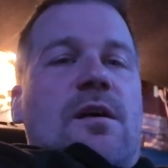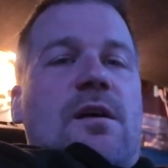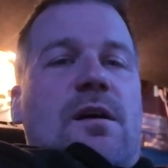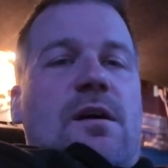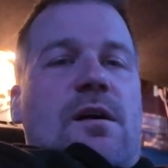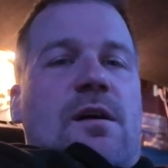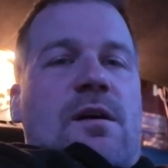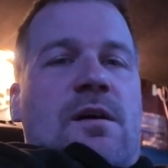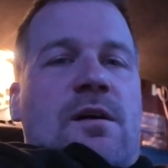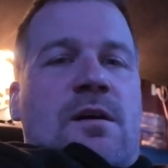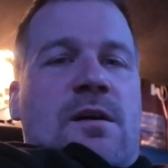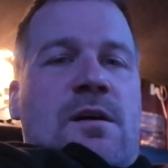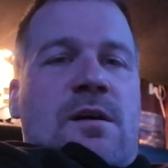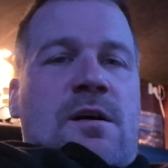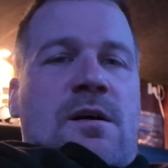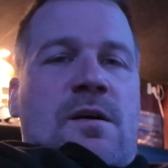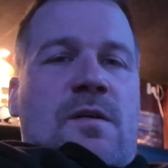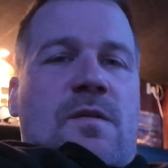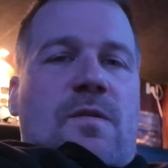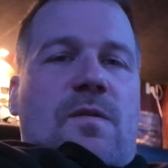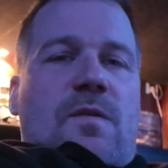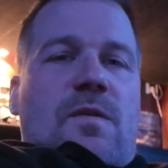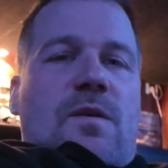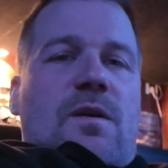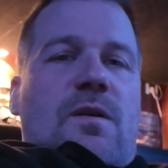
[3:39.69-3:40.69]

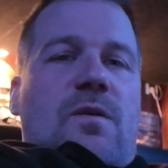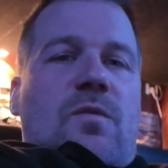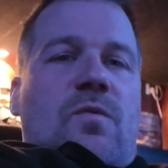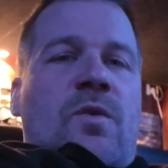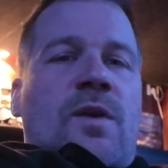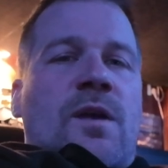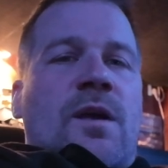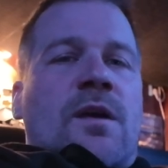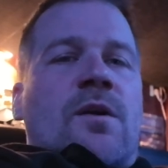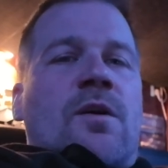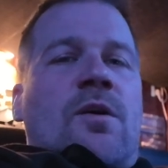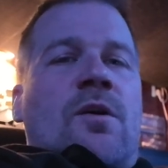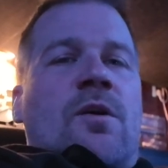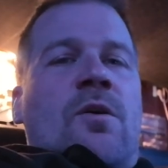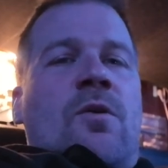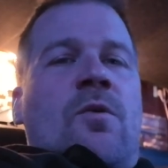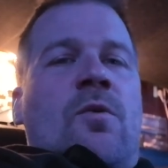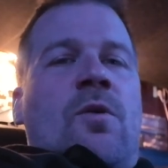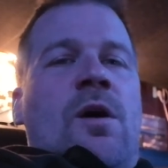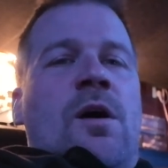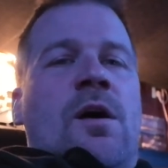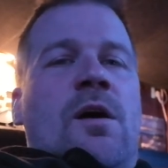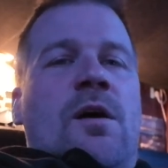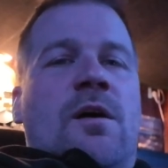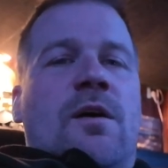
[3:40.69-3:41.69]
We can
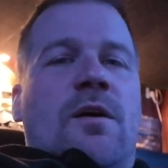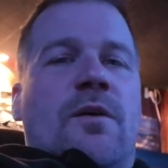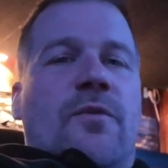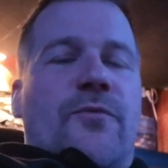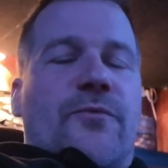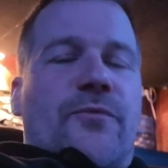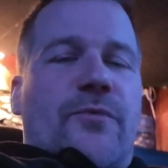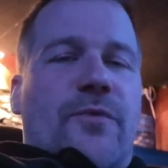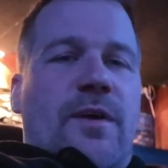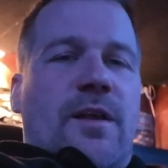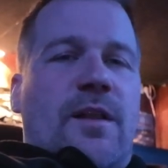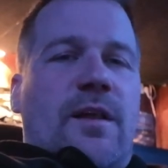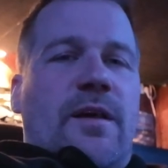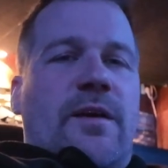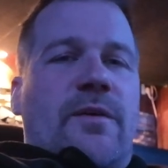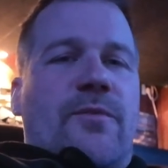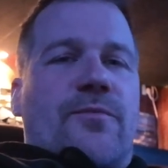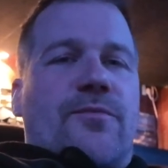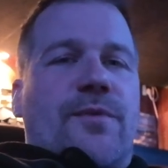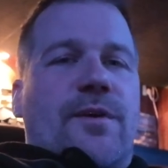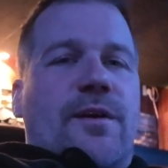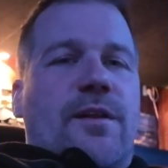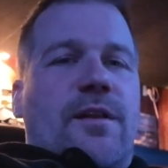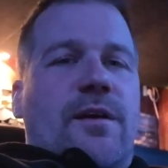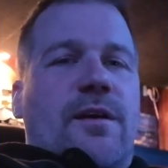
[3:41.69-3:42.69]
go really
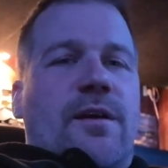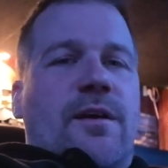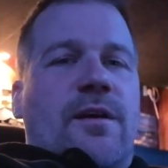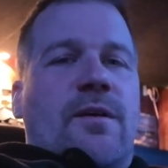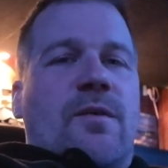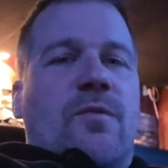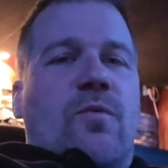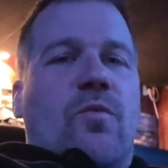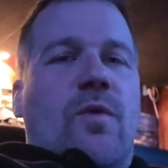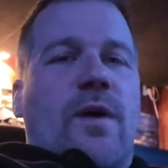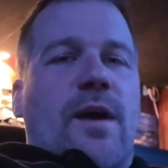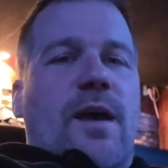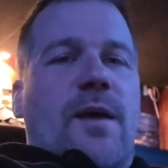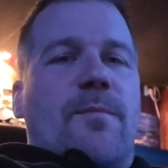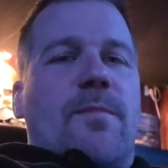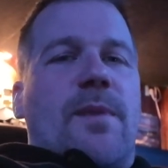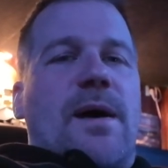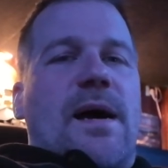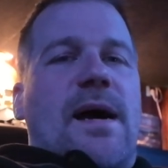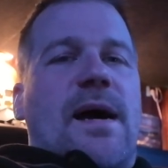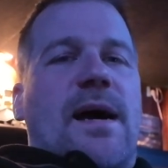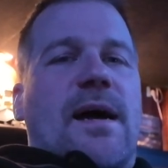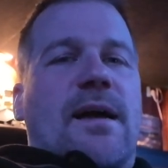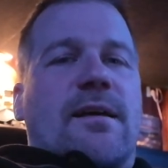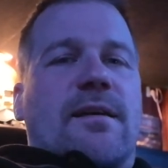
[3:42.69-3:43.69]
way
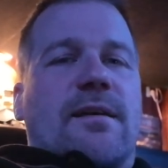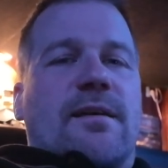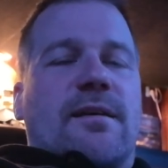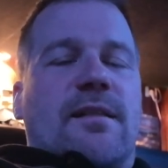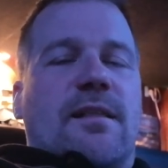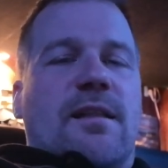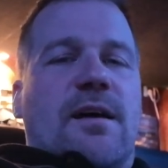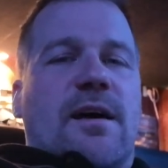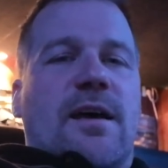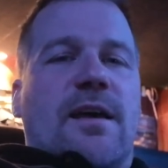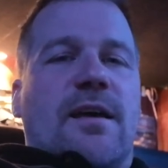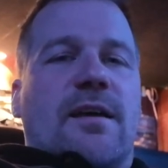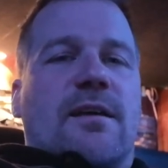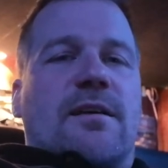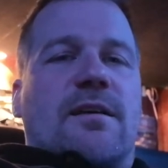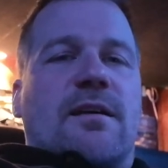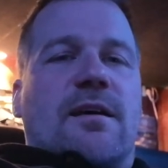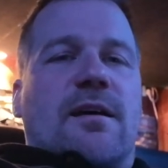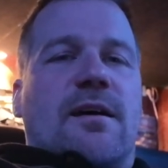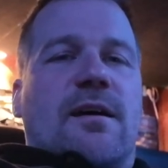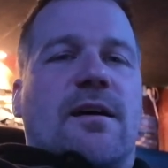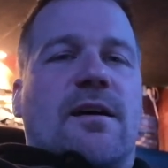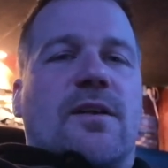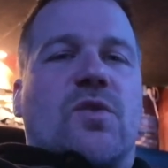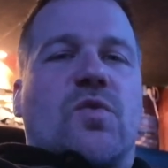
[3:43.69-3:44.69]
back, like
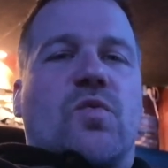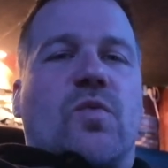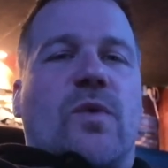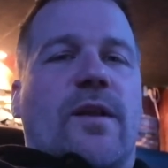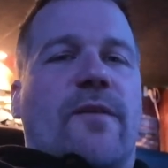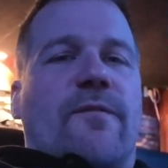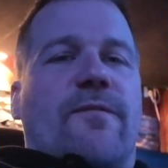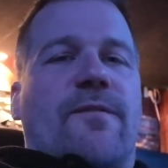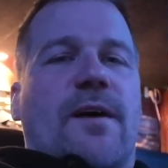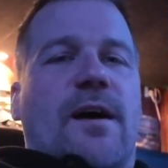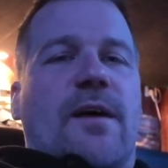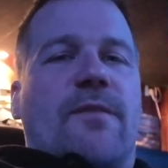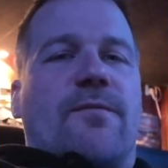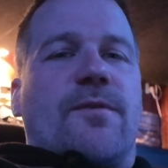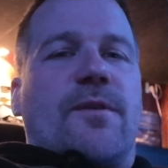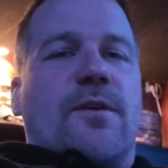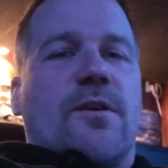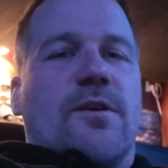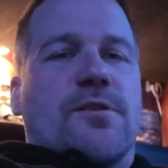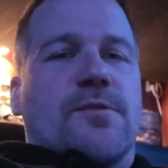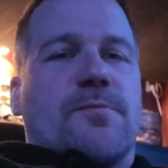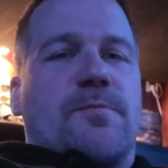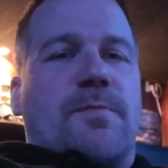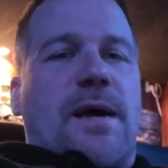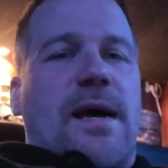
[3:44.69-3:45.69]
25
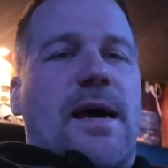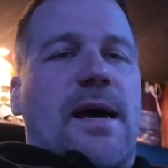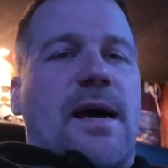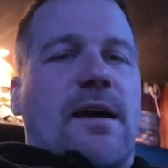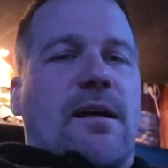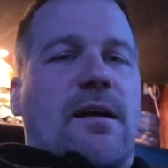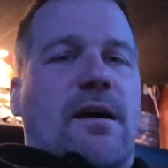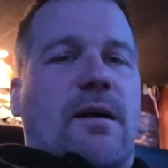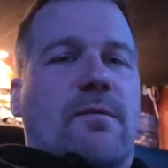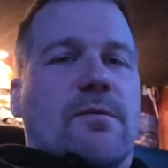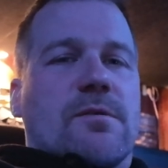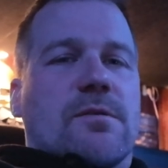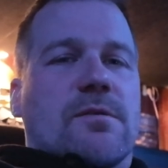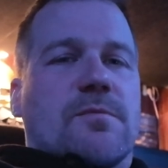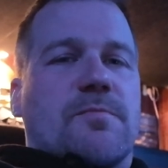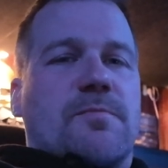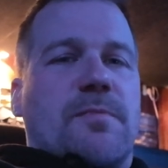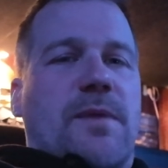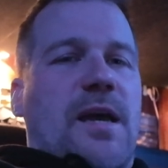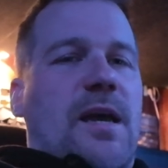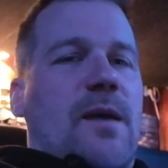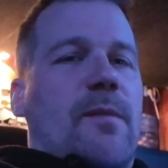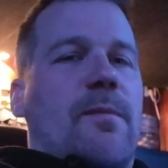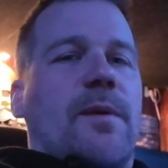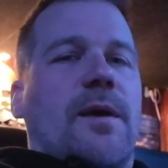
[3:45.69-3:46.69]
years back. I was
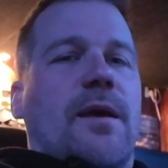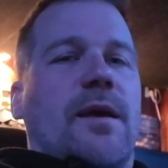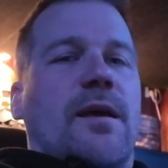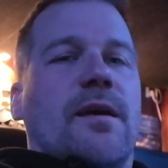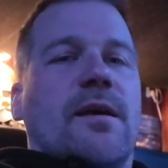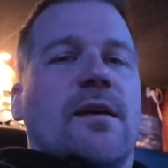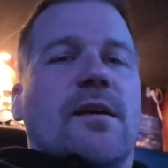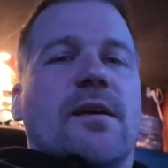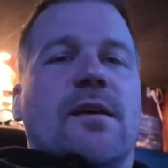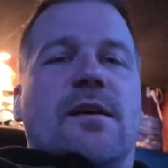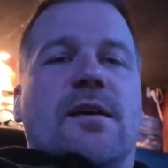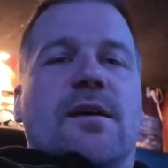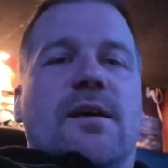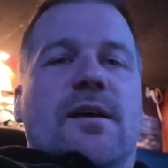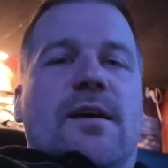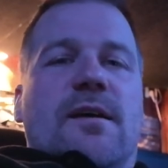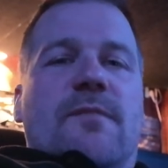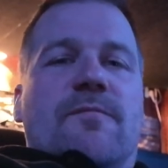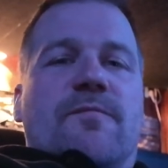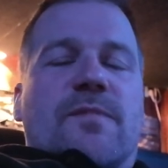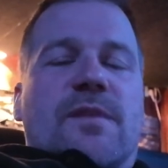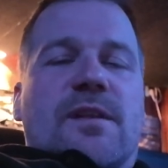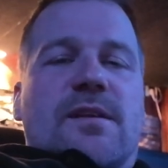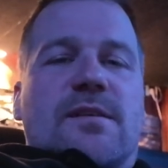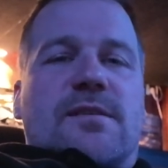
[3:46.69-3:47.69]
maybe
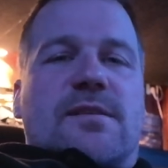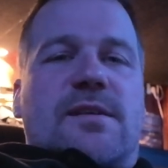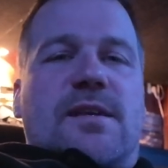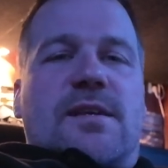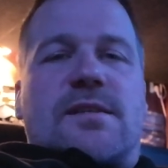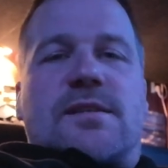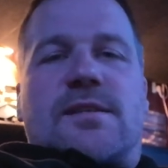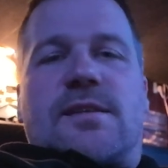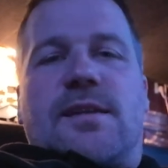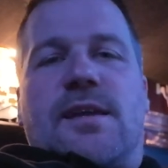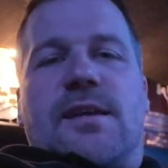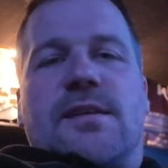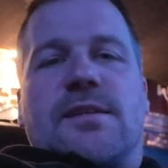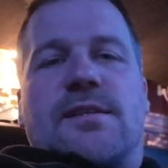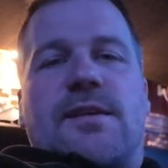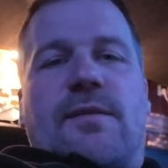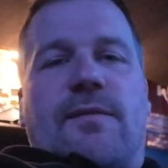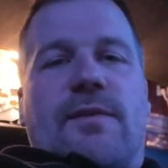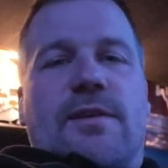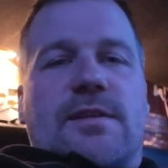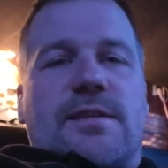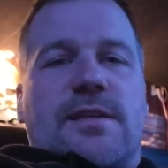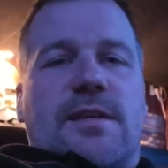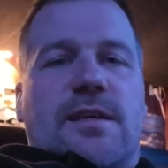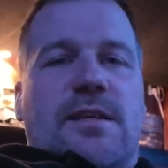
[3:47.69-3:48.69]
16,
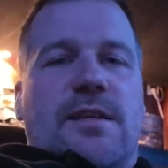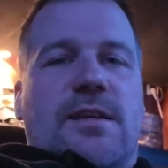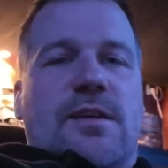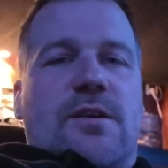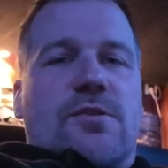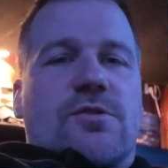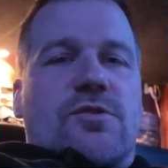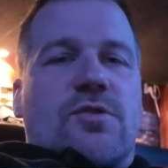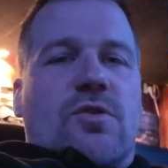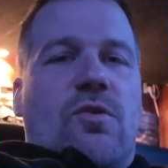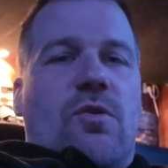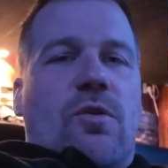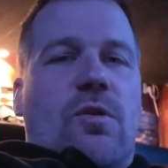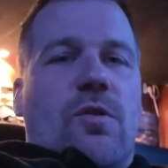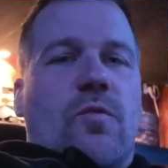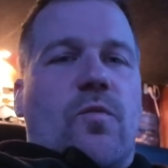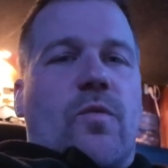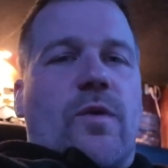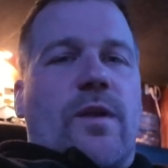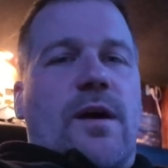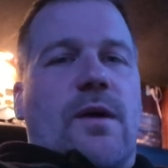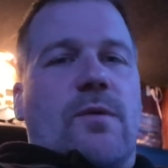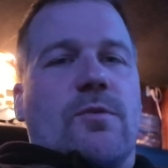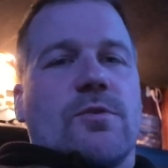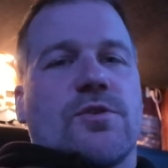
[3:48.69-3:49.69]
17 years old
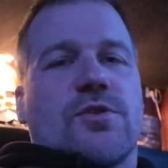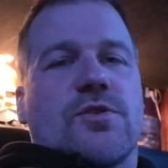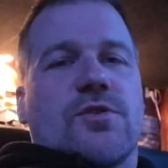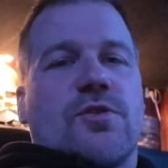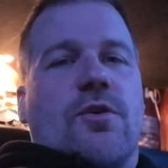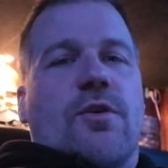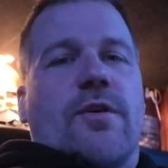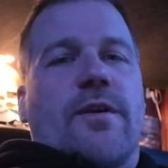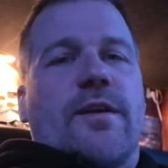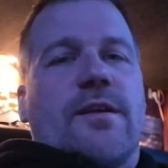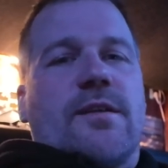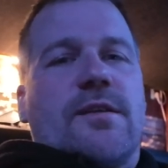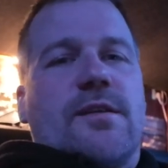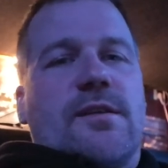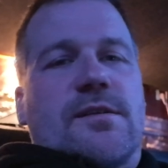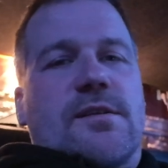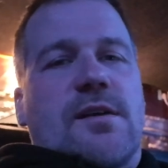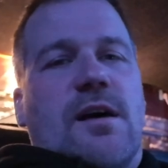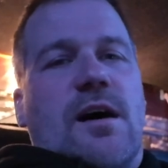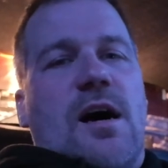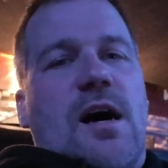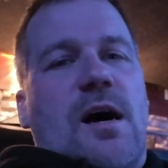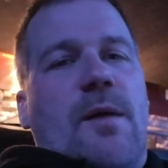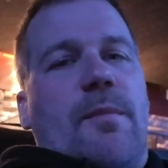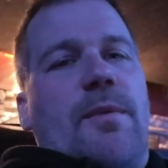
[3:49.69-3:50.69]
when I was starting this
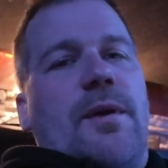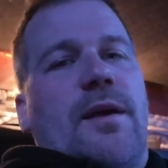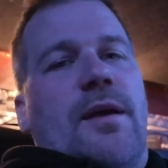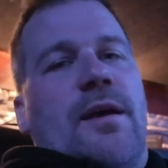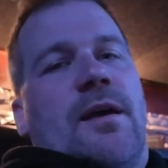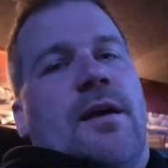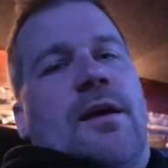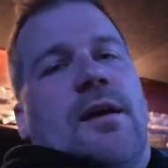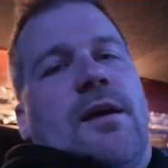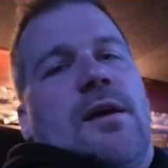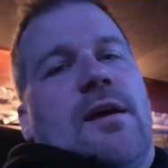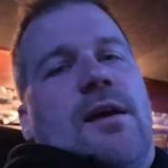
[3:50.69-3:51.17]
hobby.